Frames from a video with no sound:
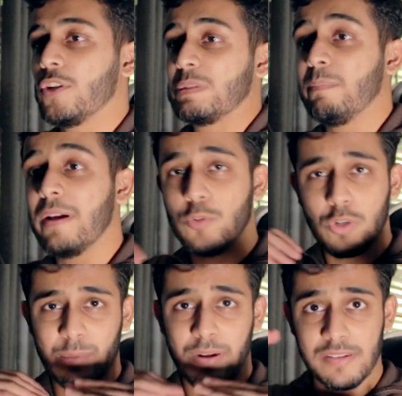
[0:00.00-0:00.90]
because remember I
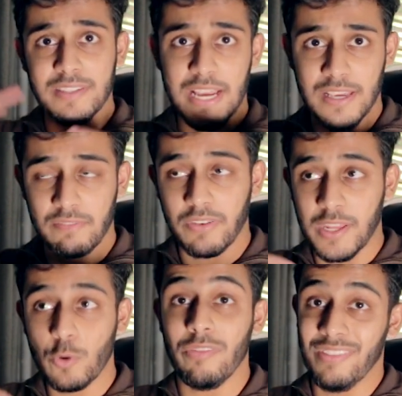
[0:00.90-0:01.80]
talked about stacking
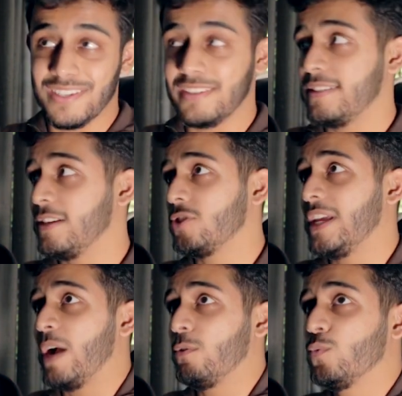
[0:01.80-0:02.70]
video. This is
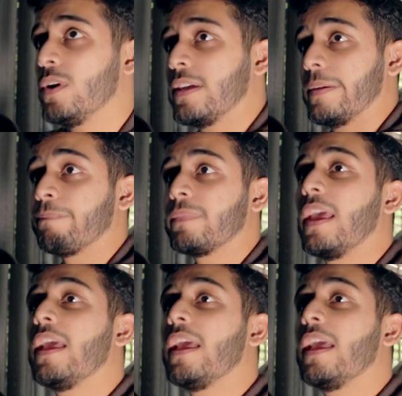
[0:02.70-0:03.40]
essentially how it's working.